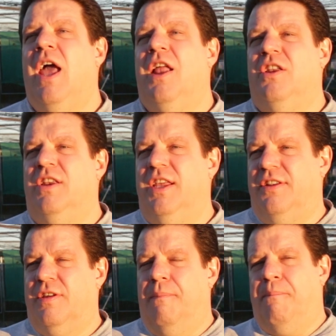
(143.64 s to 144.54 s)
and you
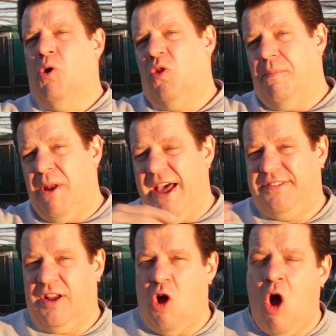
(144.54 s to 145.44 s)
need to pull the
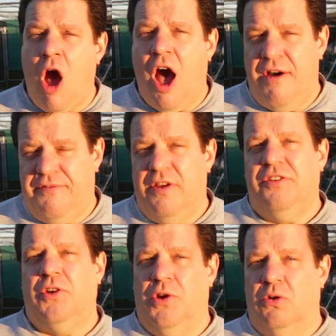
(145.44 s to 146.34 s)
plastic off
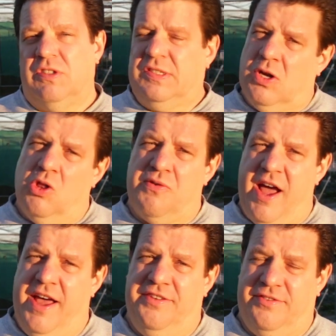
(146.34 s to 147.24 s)
so you don't
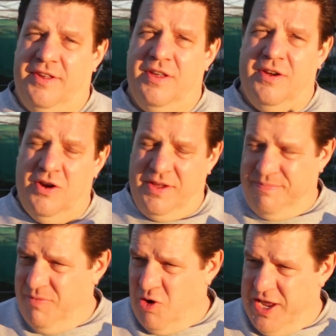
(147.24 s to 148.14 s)
solarize
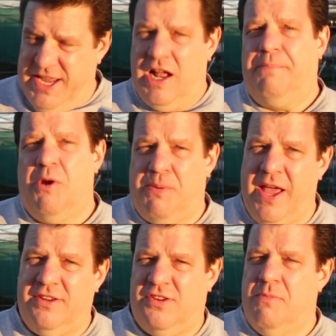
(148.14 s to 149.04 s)
or heat up your
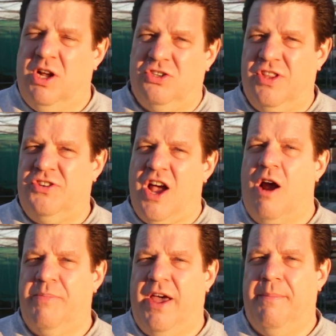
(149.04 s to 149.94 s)
plants so much that you
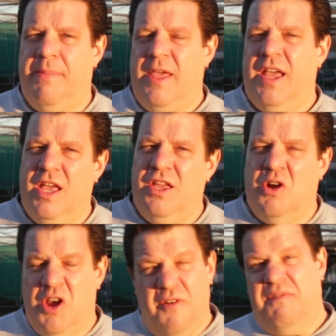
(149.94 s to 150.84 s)
harm them.
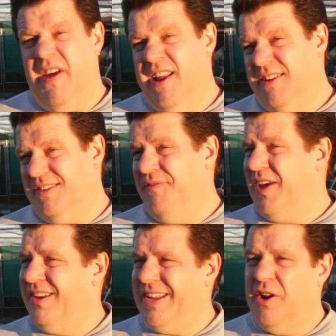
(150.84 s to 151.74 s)
You know, here in Phoenix, if
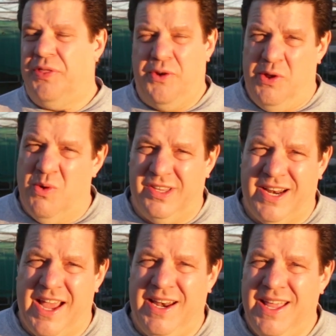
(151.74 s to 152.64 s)
it gets down to 31
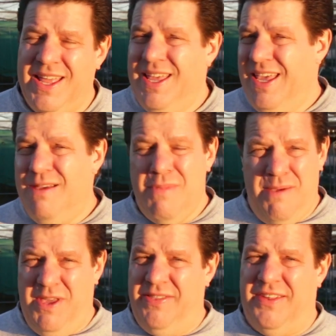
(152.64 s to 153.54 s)
tonight, it
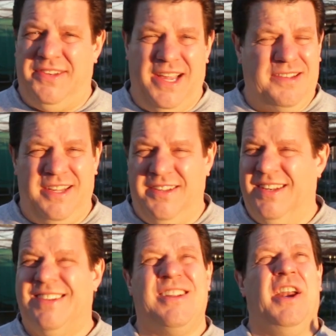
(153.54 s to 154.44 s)
may be in the 60s
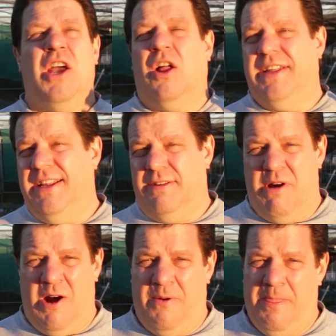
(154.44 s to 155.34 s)
and sunny all day
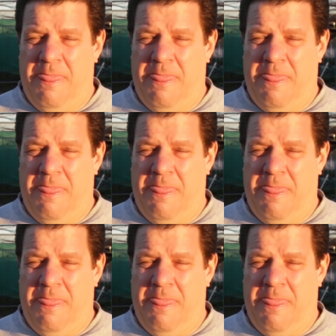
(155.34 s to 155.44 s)
tomorrow.